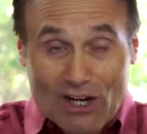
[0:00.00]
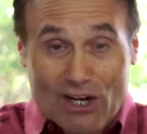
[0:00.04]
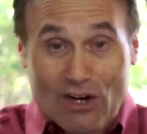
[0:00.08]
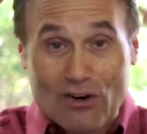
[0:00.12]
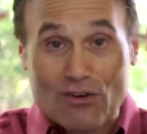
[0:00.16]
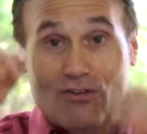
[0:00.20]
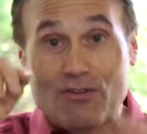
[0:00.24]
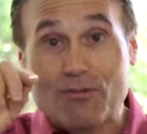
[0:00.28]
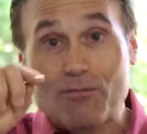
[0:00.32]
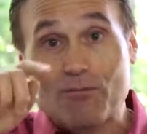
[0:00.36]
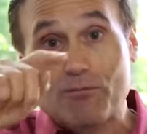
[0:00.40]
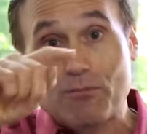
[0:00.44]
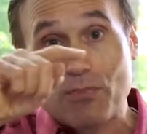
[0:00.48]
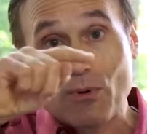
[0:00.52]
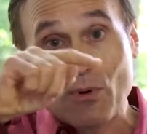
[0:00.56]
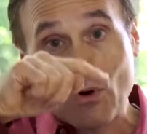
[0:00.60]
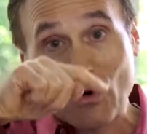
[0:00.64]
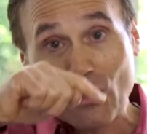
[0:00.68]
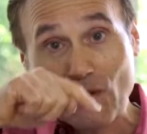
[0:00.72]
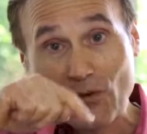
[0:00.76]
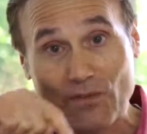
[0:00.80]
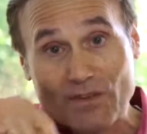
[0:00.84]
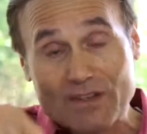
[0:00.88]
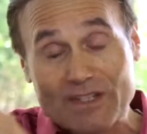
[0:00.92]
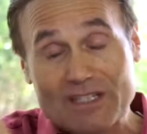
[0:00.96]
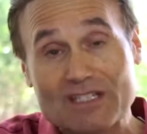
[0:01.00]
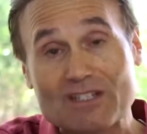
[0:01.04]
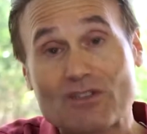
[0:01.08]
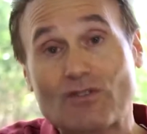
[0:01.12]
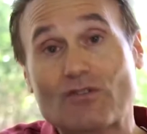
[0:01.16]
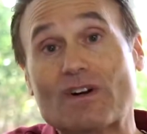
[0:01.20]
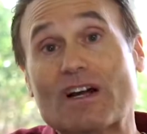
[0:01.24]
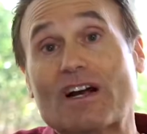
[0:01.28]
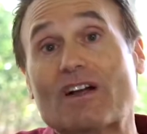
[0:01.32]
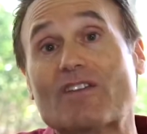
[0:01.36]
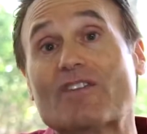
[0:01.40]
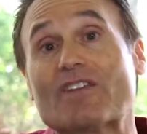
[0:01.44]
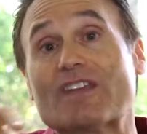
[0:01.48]
of baldness
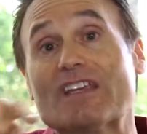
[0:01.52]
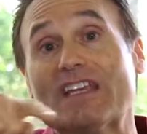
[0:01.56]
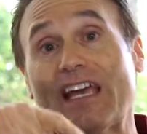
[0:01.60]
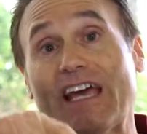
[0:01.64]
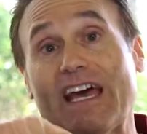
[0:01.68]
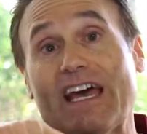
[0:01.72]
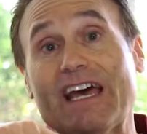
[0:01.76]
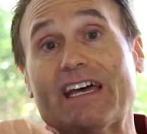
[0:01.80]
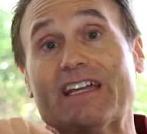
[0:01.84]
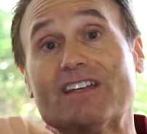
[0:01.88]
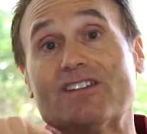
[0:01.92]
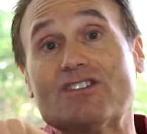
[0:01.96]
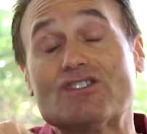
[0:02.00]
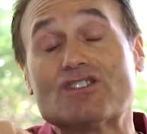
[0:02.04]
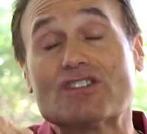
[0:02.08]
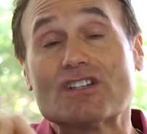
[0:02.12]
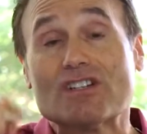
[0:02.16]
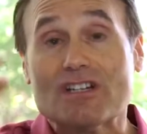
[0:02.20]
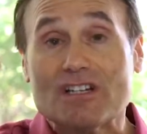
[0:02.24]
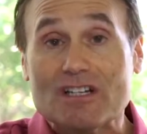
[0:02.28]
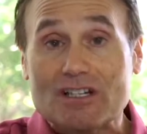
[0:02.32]
around the edge